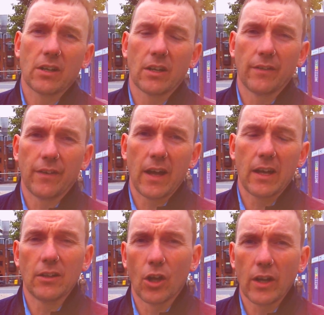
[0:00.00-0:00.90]
kind of
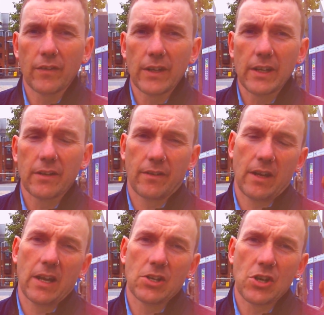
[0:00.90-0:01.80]
lively,
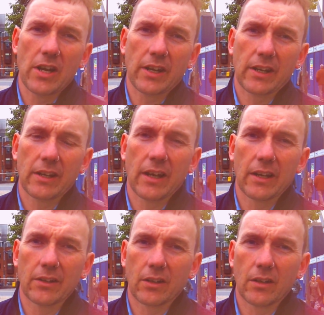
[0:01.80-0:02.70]
energetic,
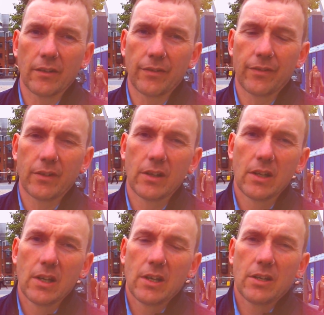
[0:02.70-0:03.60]
and kind of,